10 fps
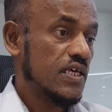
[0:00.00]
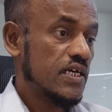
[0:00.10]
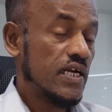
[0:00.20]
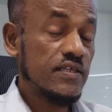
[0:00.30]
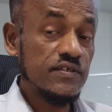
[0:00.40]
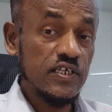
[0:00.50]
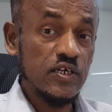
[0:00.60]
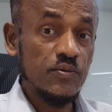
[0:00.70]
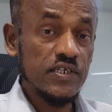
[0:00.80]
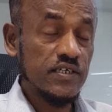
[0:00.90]
It is
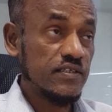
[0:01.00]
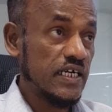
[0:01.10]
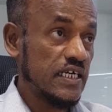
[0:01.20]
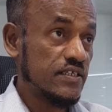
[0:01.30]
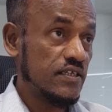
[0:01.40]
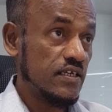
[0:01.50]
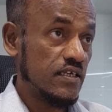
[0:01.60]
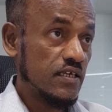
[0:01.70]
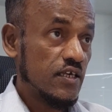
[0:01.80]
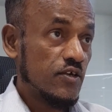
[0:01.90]
recommended that
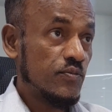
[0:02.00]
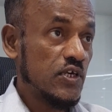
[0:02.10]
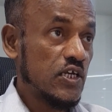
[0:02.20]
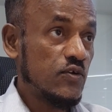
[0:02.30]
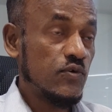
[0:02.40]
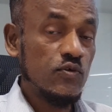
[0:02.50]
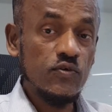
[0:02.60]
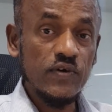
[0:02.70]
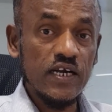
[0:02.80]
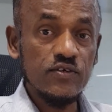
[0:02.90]
the peer review
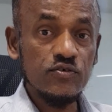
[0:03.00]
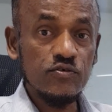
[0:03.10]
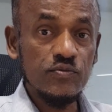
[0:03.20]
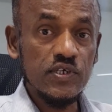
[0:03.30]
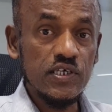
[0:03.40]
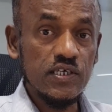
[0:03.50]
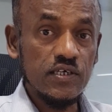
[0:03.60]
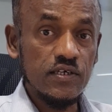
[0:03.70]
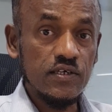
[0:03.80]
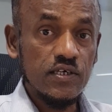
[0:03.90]
effect should
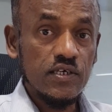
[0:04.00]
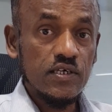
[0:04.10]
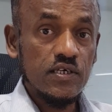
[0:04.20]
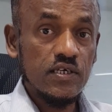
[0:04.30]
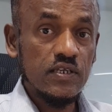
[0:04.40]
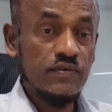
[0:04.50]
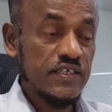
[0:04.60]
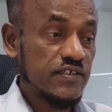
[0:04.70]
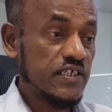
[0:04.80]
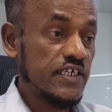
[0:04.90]
be
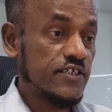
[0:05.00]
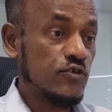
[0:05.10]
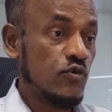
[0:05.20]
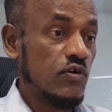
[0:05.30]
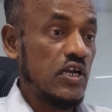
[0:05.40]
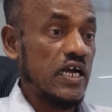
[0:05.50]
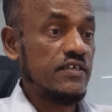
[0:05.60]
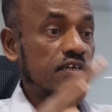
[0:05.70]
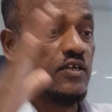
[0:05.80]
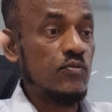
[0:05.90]
investigated over a
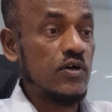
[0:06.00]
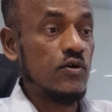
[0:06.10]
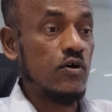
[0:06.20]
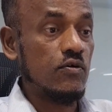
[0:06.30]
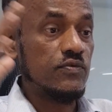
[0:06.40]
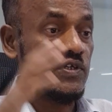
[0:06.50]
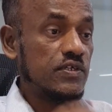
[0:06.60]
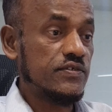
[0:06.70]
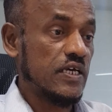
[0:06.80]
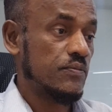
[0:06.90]
larger number of the
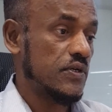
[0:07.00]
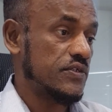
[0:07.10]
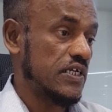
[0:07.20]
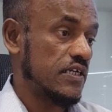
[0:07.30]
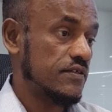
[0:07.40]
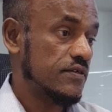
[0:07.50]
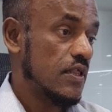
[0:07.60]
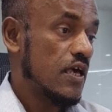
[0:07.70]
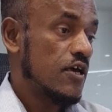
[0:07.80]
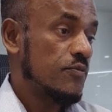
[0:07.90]
sample journals.
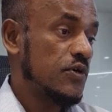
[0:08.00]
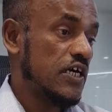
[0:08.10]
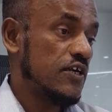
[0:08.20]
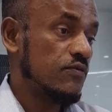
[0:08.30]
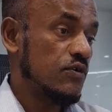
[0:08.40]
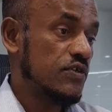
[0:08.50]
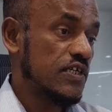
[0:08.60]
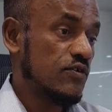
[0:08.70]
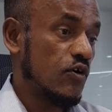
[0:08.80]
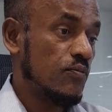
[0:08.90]
Peer review is
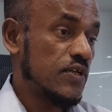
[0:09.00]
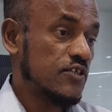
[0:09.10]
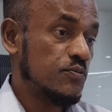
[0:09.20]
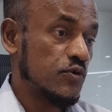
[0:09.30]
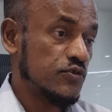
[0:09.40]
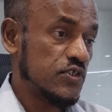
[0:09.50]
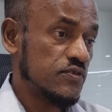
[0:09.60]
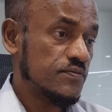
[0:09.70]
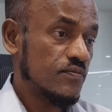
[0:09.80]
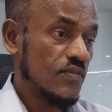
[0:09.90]
a complex
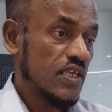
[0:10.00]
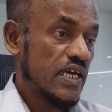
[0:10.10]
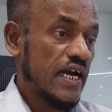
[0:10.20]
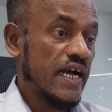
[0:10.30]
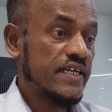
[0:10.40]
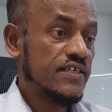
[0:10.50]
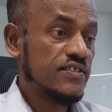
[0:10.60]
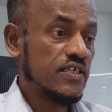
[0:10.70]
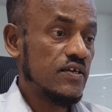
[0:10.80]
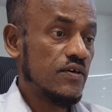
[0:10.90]
process and its
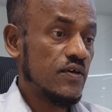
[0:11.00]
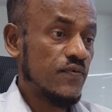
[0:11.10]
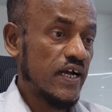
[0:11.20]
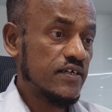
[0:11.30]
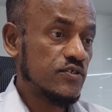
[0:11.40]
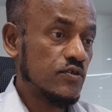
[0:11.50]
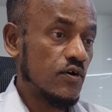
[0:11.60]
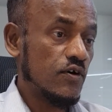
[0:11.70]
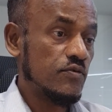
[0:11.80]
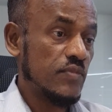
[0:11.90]
effects
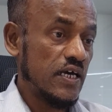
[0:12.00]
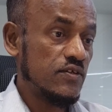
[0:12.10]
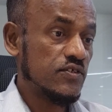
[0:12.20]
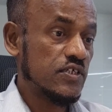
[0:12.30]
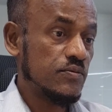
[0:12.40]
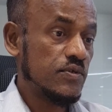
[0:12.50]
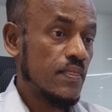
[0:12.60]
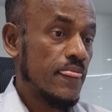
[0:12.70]
on manuscript